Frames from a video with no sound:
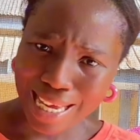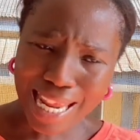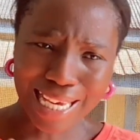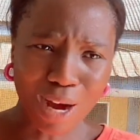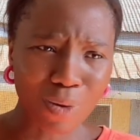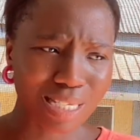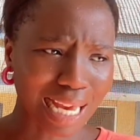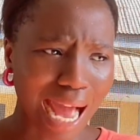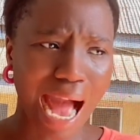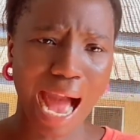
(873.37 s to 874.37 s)
Like, I was
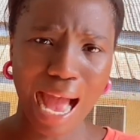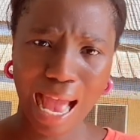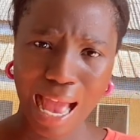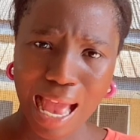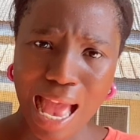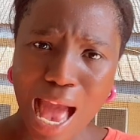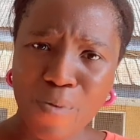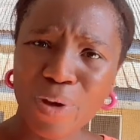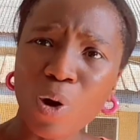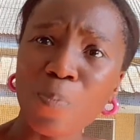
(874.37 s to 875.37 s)
like,
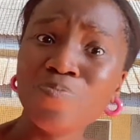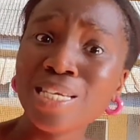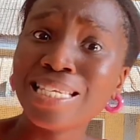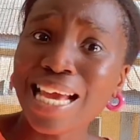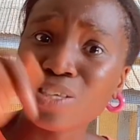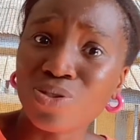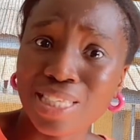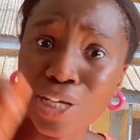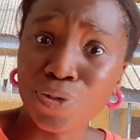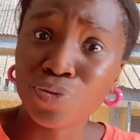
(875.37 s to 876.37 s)
wake up midnight to
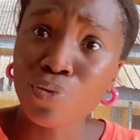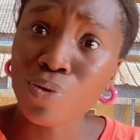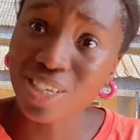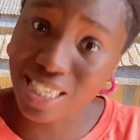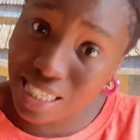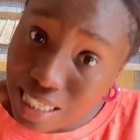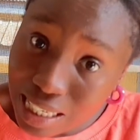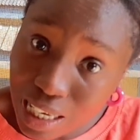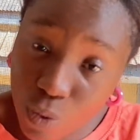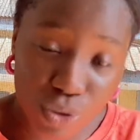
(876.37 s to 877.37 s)
take drugs.
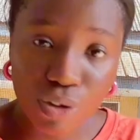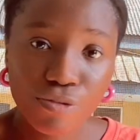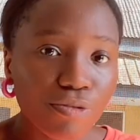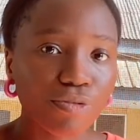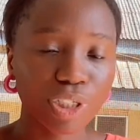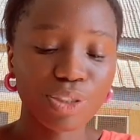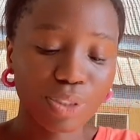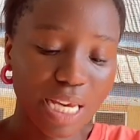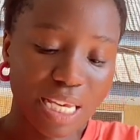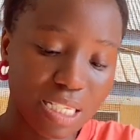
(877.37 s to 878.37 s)
It was not even fun, you
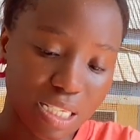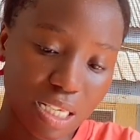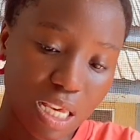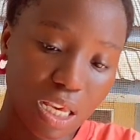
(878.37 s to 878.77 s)
guys.